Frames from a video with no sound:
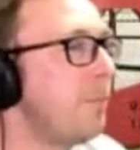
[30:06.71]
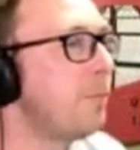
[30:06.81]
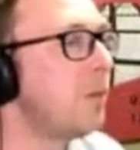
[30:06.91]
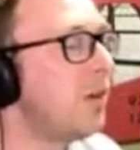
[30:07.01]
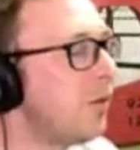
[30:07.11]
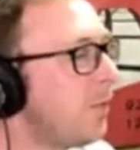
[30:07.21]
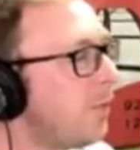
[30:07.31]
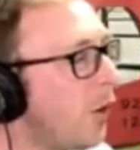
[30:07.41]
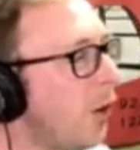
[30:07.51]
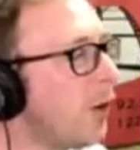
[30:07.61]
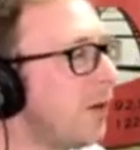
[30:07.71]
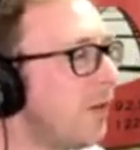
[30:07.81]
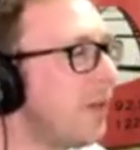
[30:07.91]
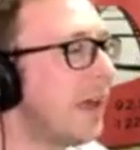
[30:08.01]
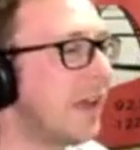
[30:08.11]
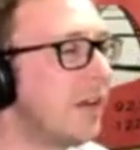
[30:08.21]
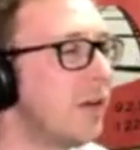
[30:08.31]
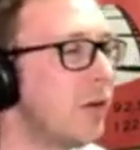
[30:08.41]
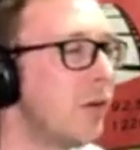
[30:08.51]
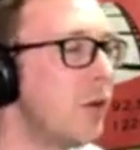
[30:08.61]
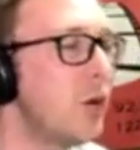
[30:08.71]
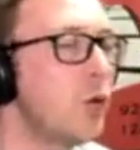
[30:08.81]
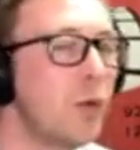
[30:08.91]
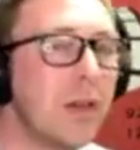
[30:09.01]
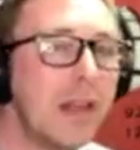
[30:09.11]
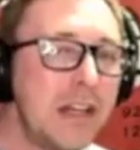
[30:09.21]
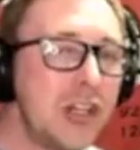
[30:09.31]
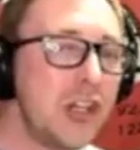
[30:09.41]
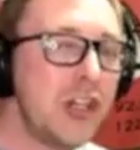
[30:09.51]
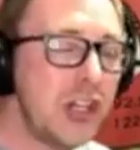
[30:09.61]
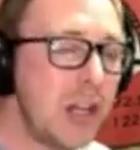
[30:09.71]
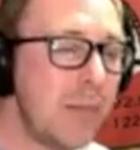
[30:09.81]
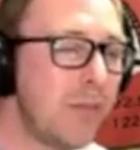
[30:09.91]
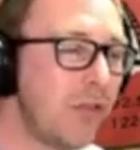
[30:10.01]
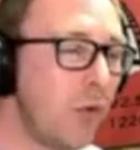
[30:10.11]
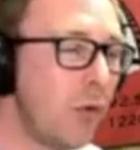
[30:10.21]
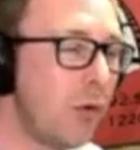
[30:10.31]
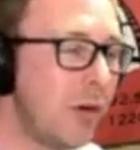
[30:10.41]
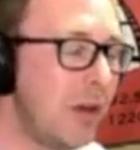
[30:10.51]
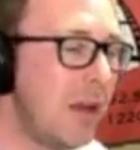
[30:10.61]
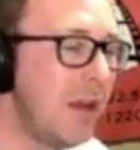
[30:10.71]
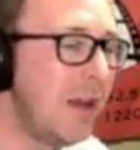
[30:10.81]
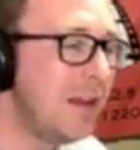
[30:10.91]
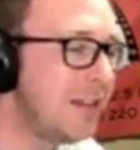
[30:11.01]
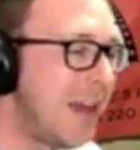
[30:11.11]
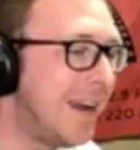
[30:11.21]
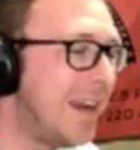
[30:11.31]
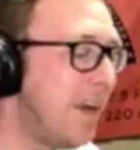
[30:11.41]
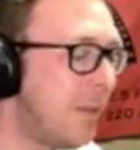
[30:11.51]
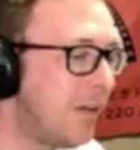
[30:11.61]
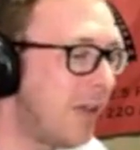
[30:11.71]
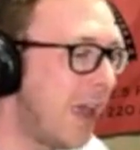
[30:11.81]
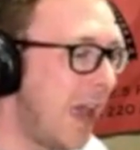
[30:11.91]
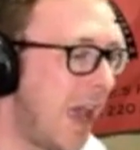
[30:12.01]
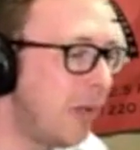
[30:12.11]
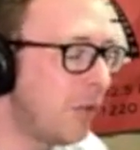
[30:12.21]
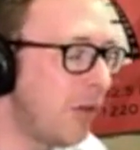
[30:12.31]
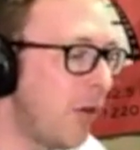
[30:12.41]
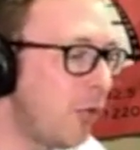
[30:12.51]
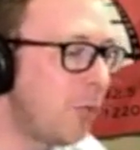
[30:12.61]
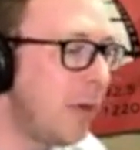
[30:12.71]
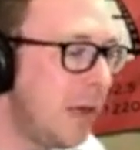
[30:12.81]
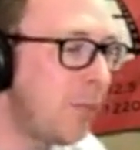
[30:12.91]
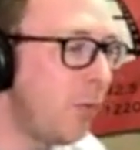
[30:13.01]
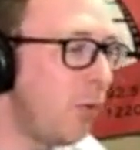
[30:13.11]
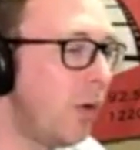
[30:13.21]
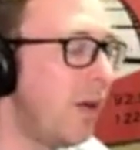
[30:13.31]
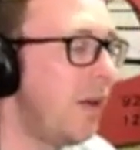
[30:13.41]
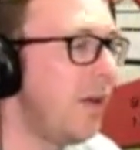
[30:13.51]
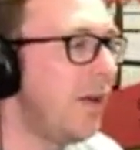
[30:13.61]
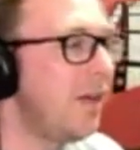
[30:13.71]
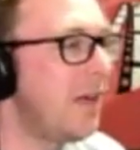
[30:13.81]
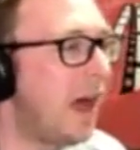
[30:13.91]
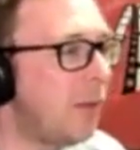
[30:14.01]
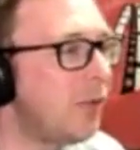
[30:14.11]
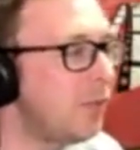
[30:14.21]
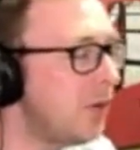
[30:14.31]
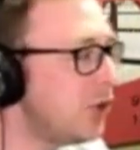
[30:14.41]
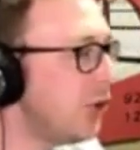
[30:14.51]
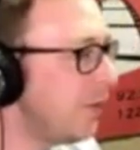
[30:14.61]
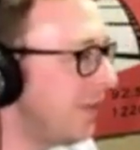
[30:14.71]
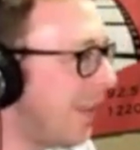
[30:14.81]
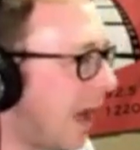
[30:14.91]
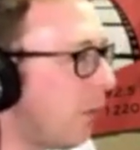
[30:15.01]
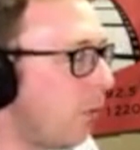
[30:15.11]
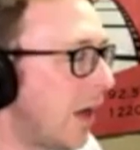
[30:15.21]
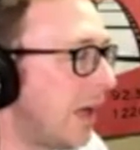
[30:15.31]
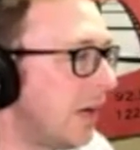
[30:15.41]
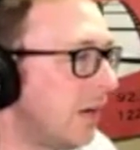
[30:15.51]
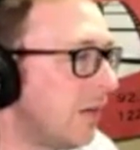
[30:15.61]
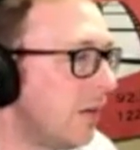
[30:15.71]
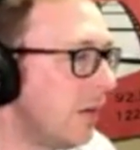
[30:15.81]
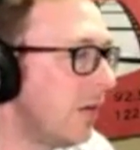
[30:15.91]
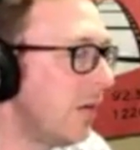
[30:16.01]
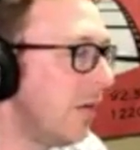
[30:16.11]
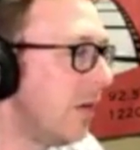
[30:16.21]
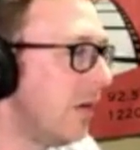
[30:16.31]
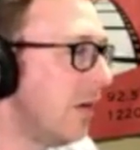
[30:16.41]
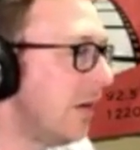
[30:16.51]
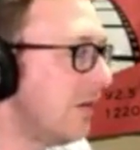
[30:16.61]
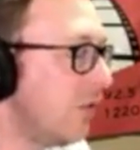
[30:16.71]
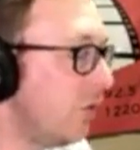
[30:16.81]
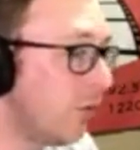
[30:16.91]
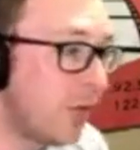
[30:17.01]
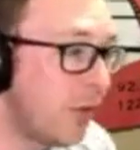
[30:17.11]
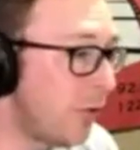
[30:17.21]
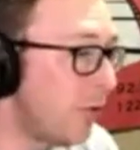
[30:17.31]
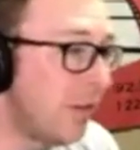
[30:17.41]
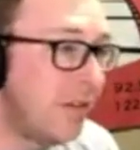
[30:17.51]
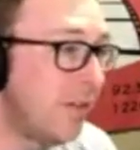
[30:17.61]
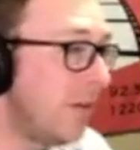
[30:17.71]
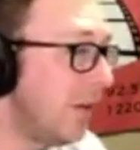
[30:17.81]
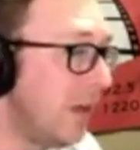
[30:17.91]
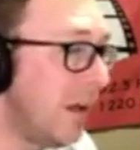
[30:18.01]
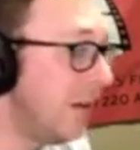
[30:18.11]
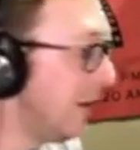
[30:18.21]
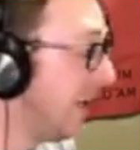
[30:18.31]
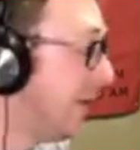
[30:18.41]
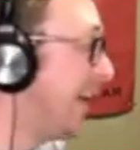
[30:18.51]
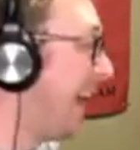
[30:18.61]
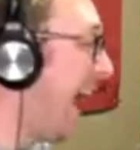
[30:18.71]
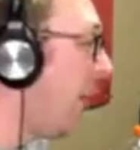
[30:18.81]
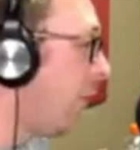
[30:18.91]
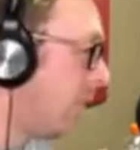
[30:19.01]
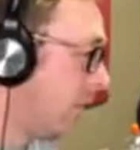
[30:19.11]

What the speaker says: But as far as like relationships or dynamics I had with other people, I wasn't mature in that way until 30s, even now,